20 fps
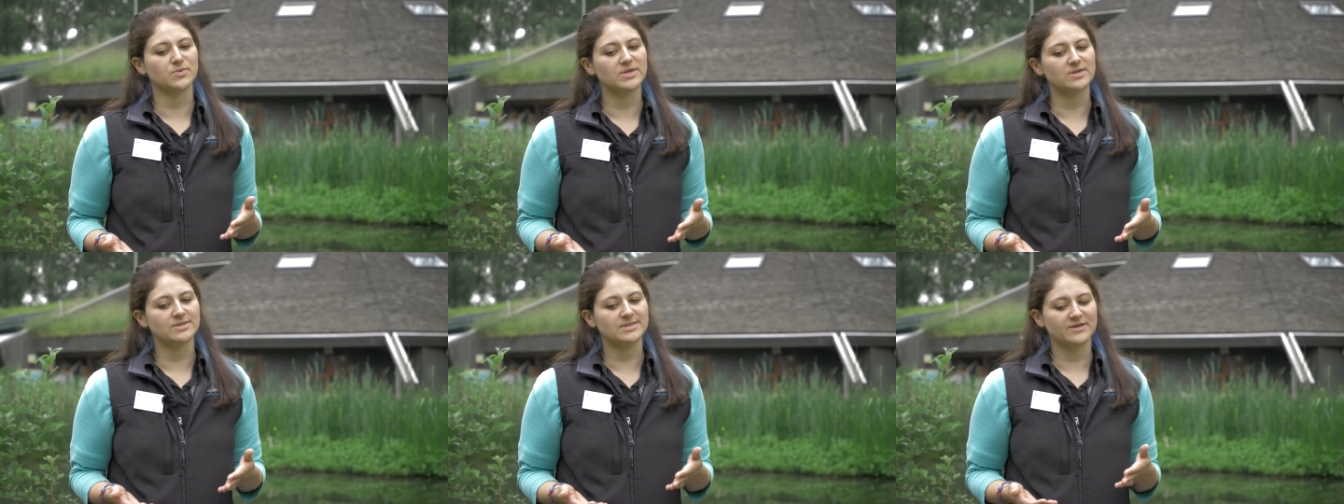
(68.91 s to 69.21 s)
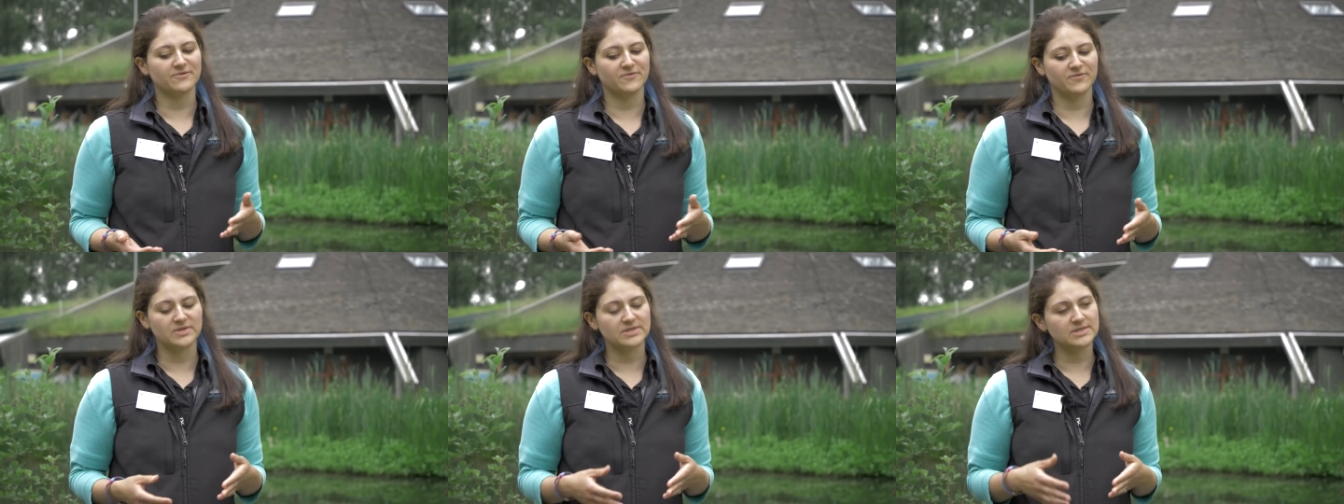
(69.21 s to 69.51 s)
real
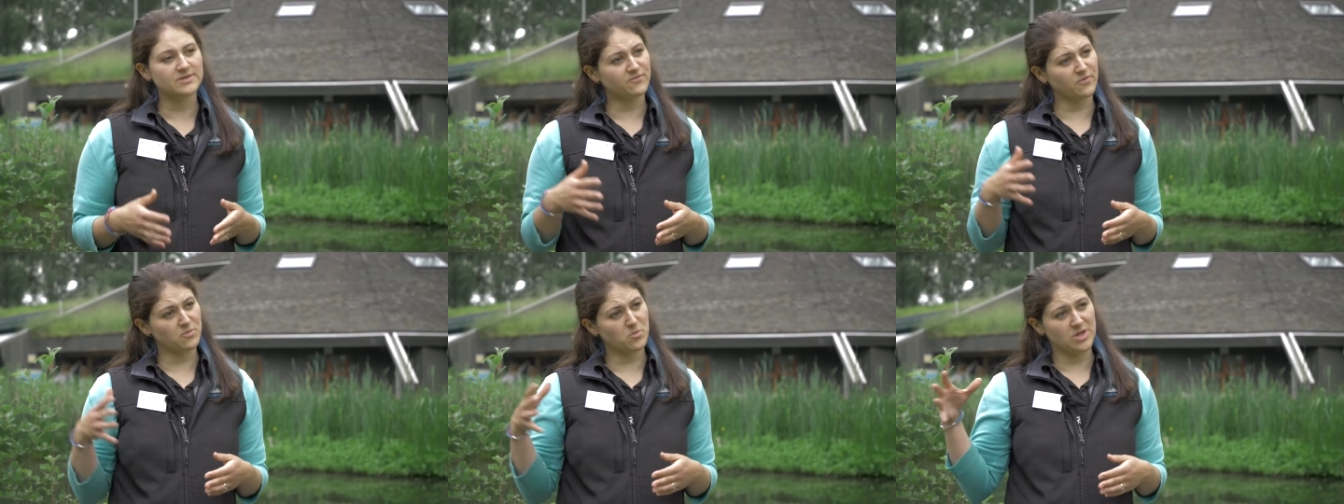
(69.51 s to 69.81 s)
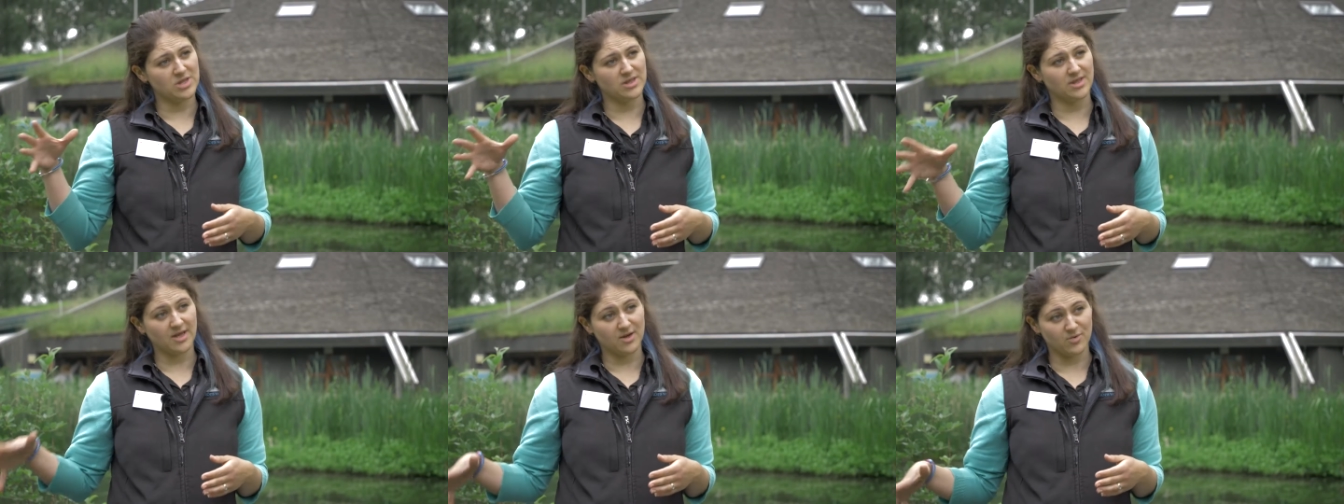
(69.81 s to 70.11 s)
difference from
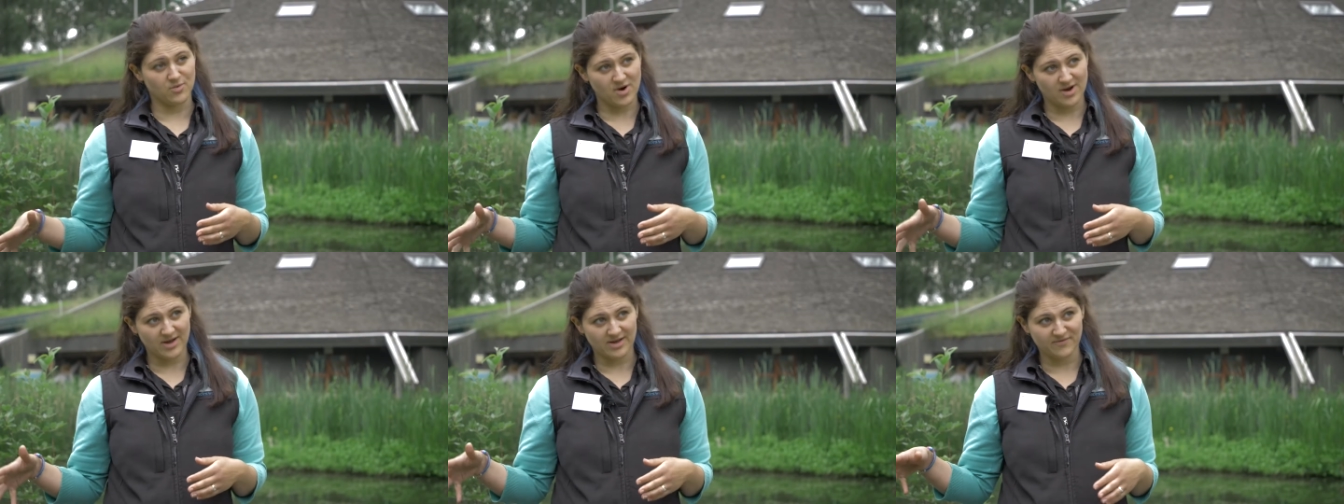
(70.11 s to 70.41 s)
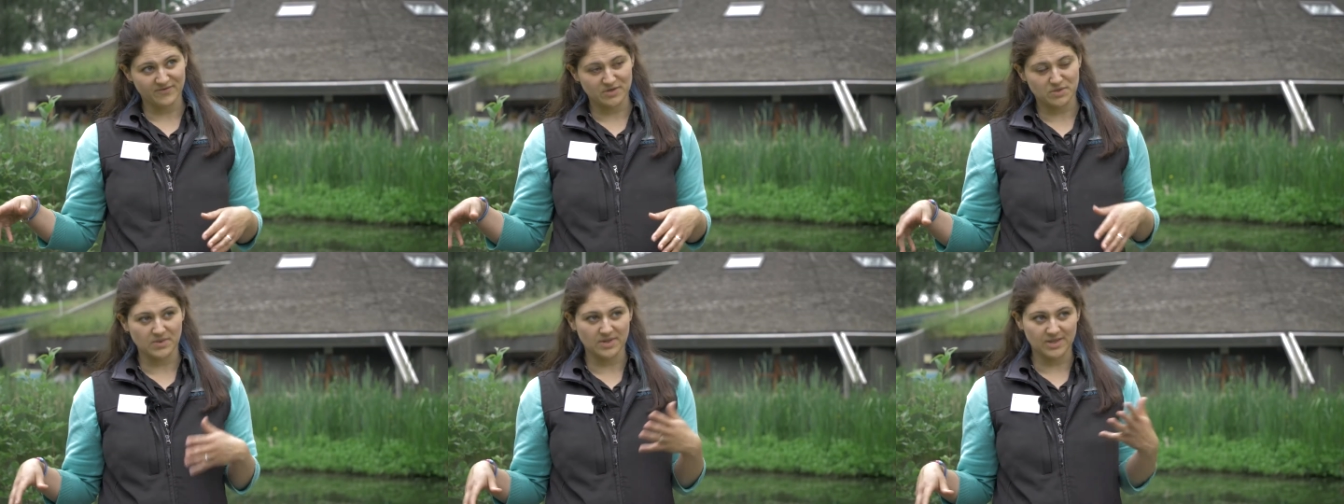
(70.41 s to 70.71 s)
when they
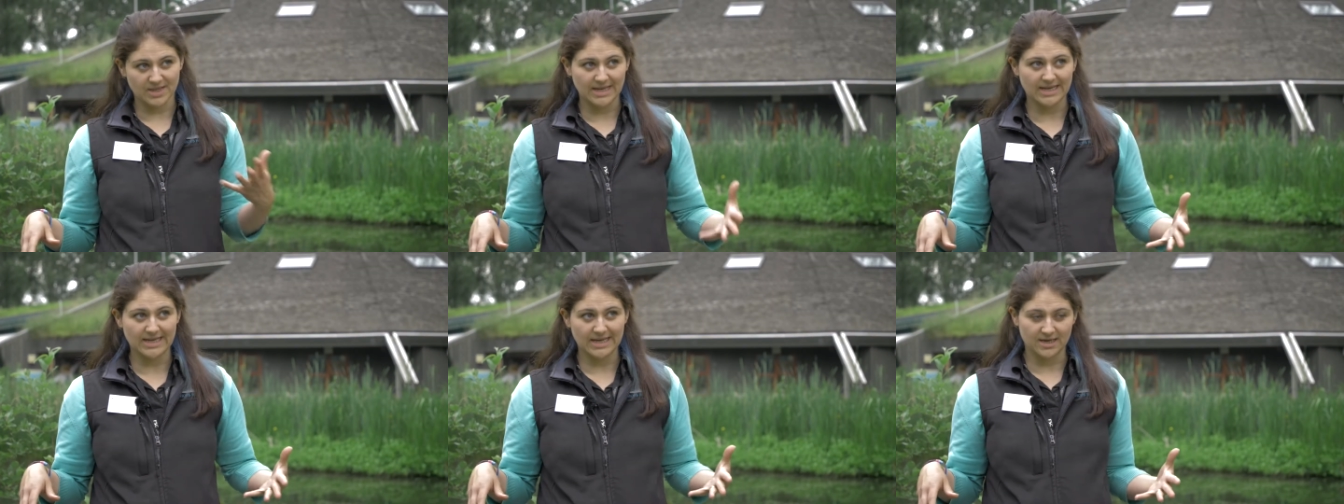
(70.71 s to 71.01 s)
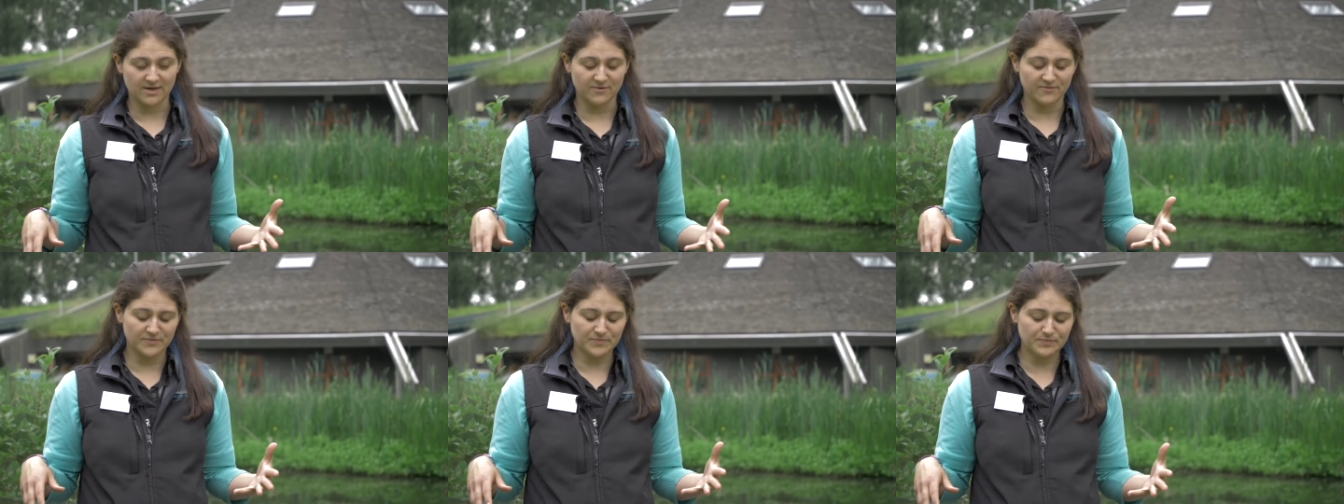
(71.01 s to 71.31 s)
arrive to when they
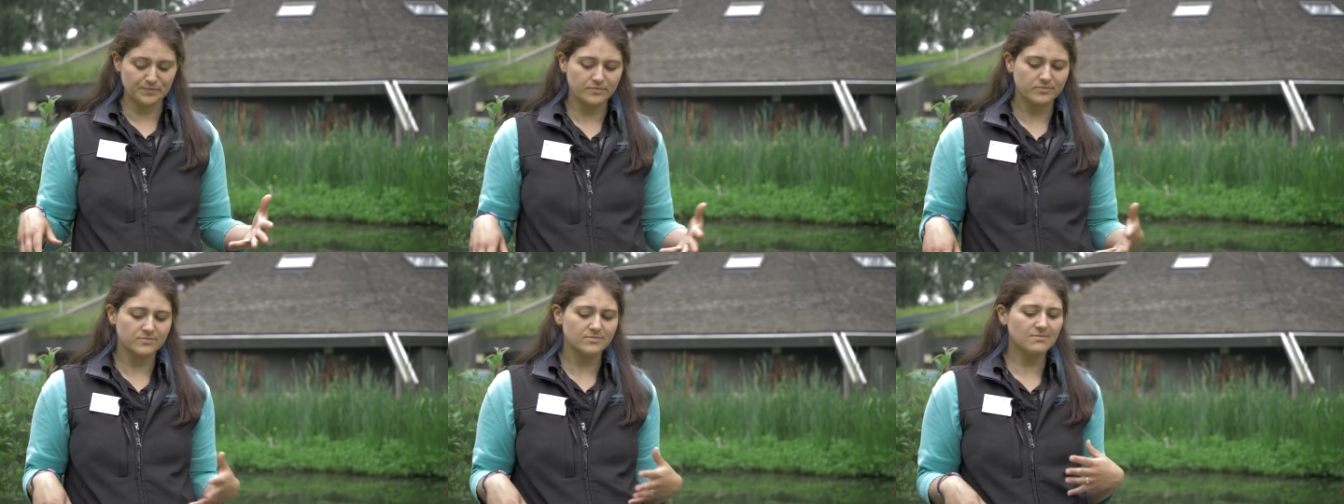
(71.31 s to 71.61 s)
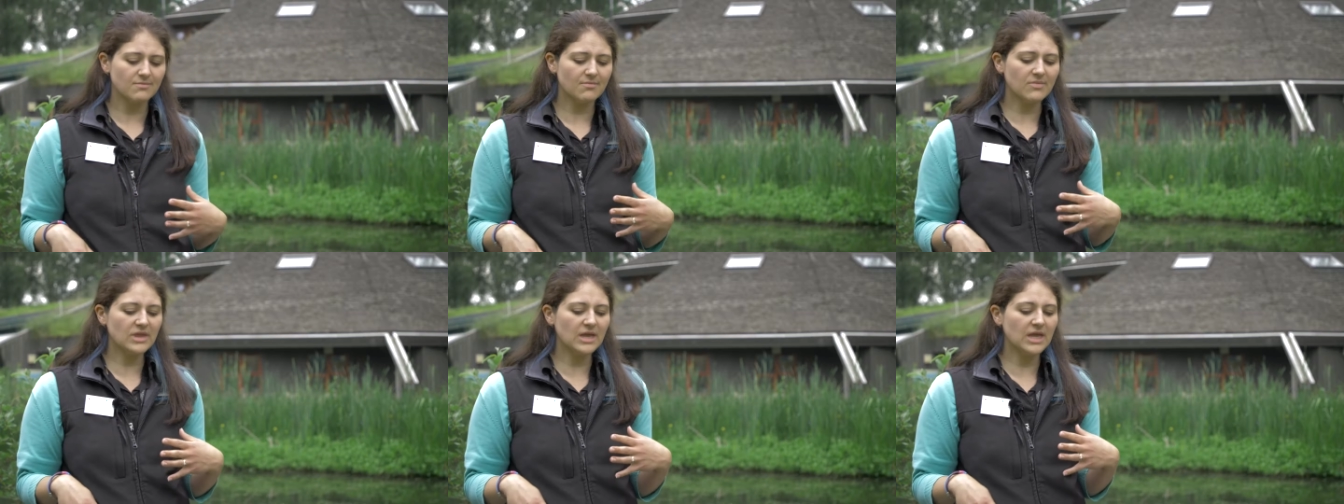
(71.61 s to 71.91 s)
leave.
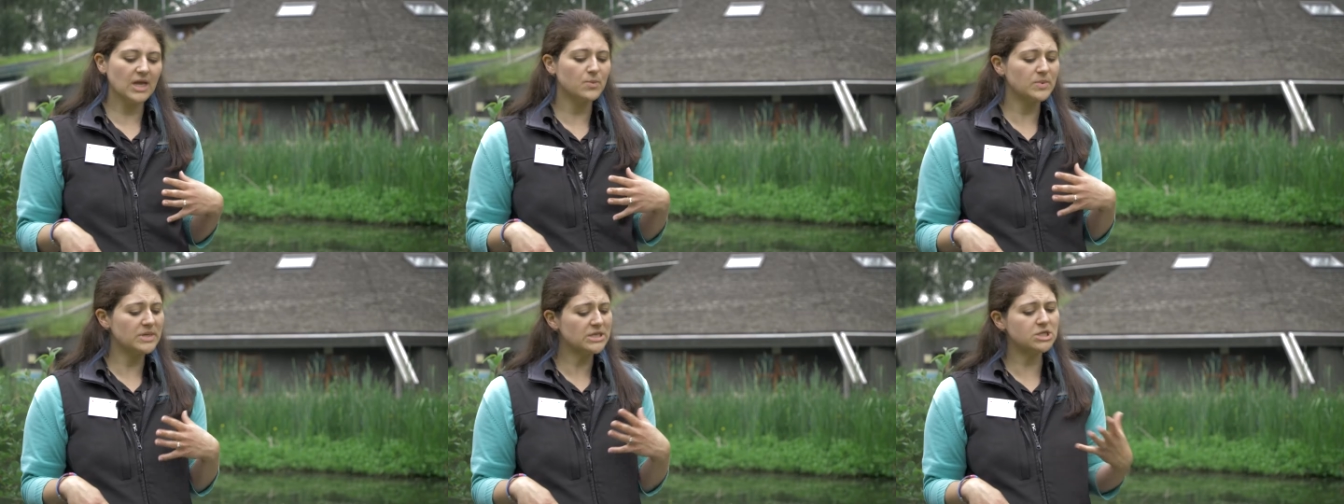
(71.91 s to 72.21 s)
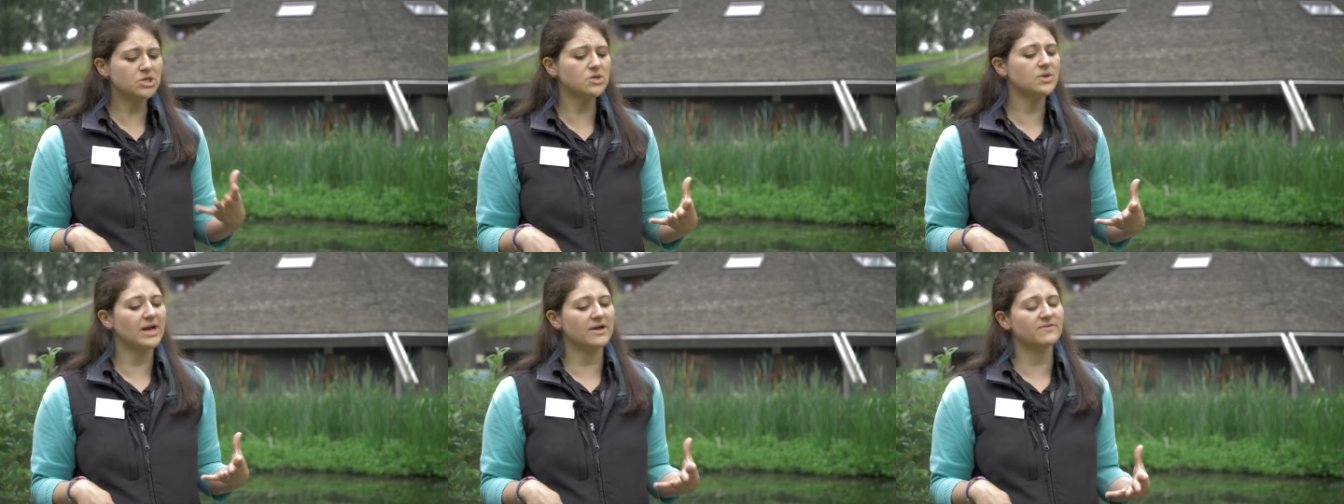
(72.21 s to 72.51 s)
And we
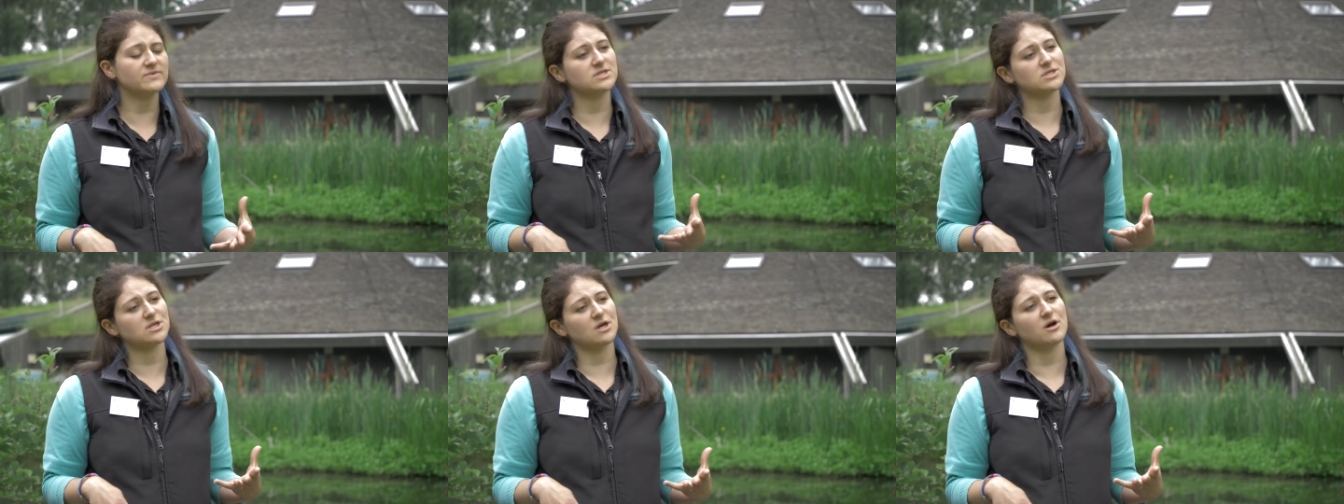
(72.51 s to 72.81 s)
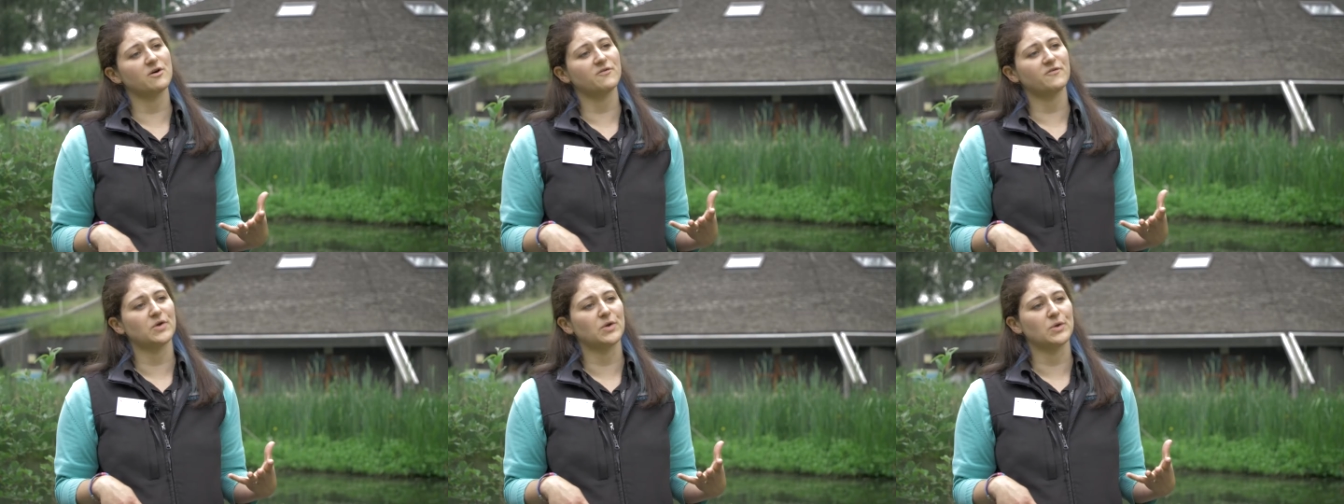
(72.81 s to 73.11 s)
do have
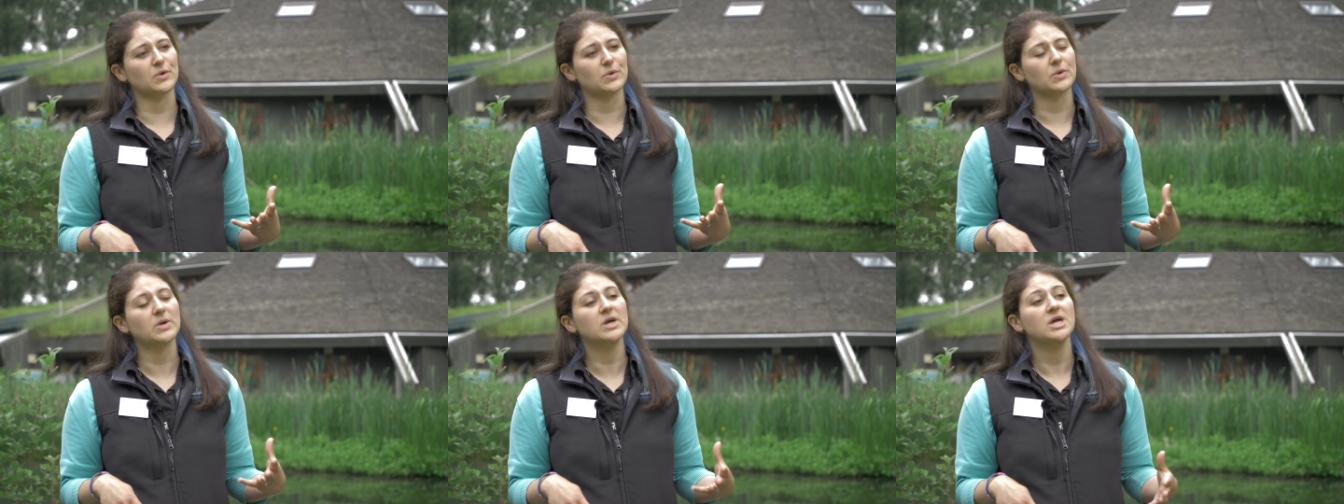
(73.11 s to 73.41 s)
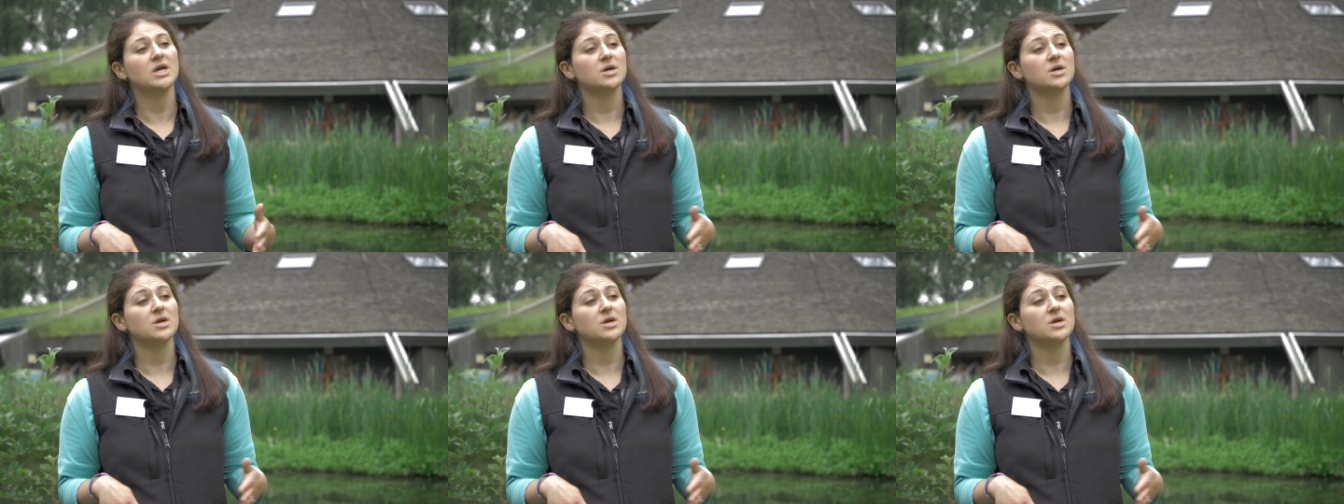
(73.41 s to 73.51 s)
staff who